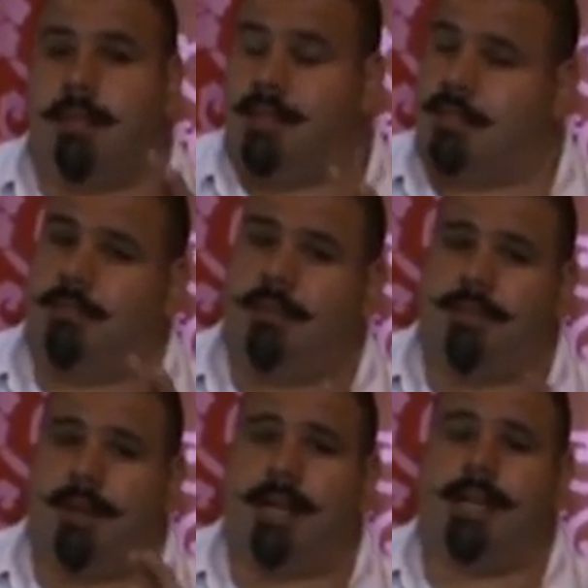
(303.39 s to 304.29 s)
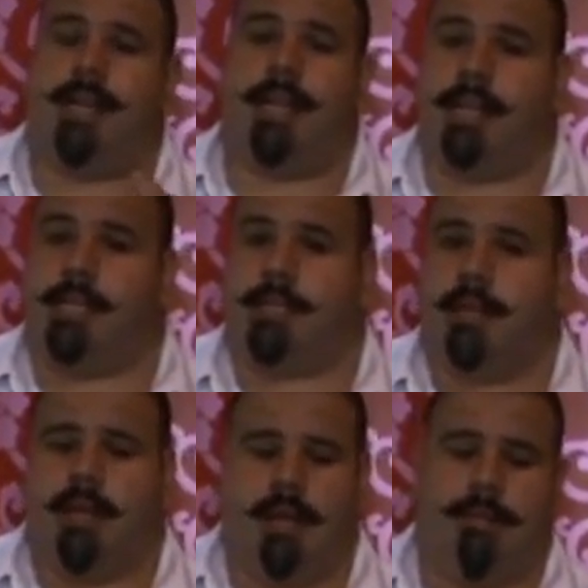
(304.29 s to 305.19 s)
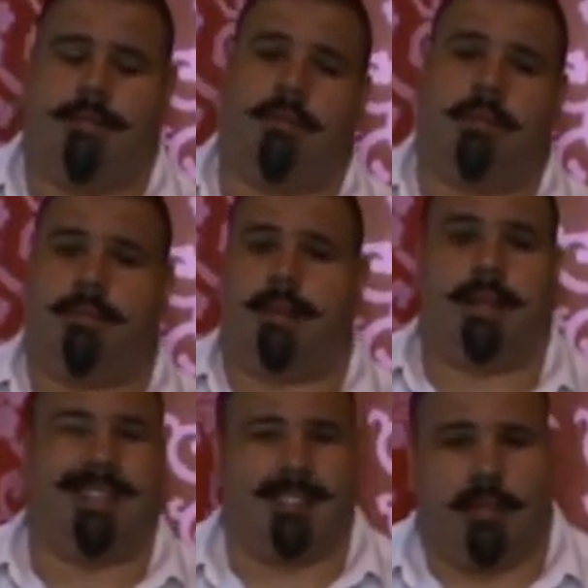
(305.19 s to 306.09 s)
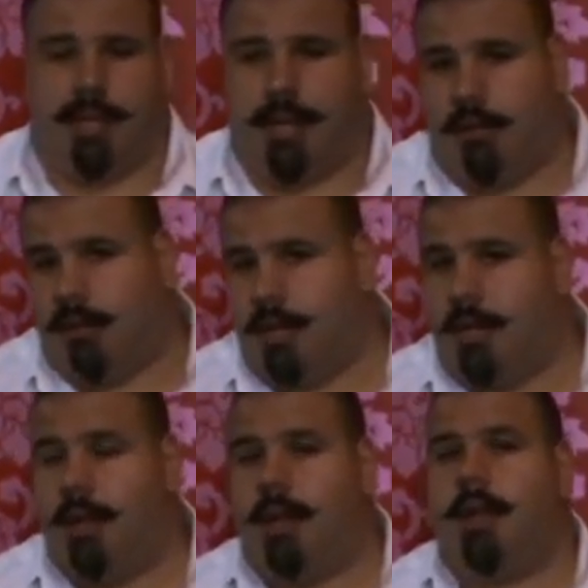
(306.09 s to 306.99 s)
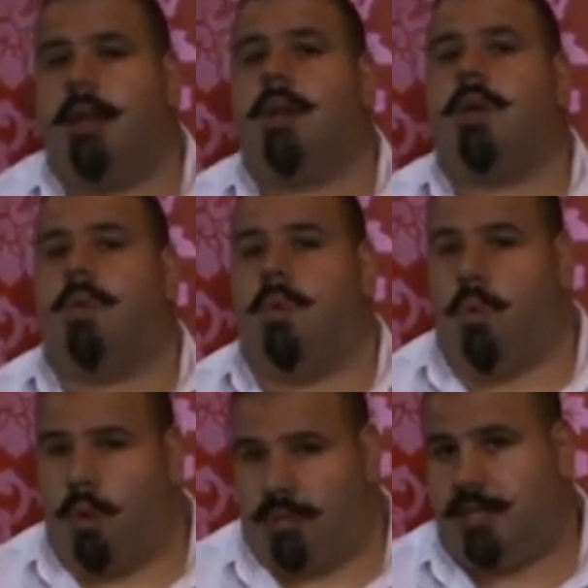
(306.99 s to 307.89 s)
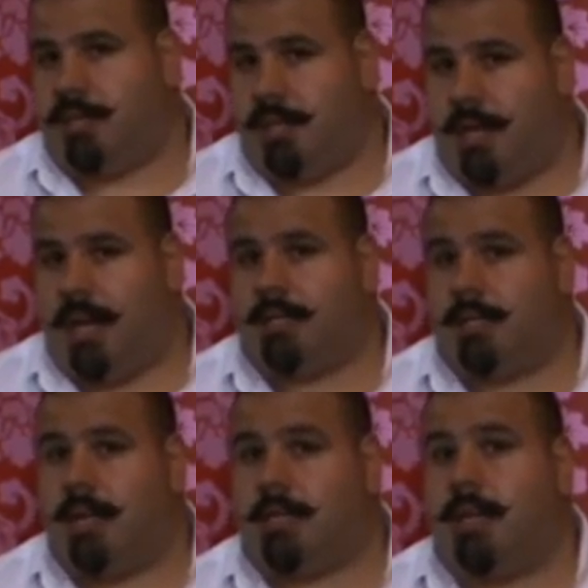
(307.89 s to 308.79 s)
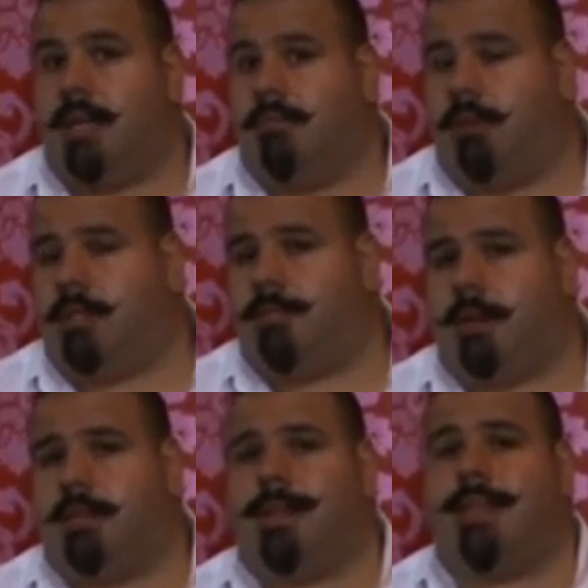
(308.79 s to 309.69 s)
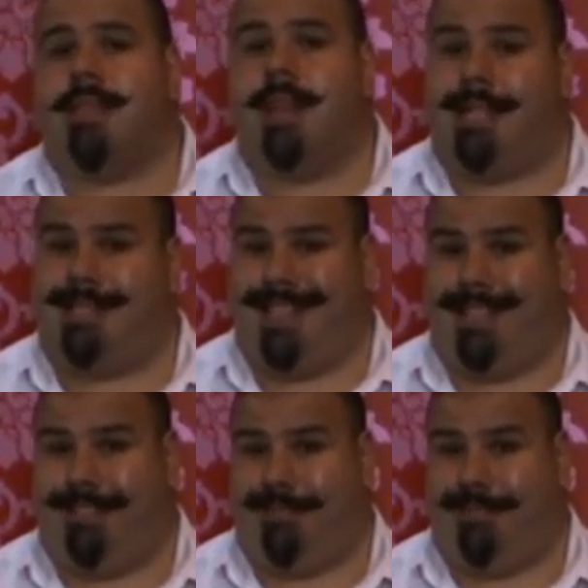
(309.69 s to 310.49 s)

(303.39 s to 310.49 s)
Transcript: This, I'm afraid, is a form of fungus, like an algae. Once your cigar starts getting blue spots, that's it.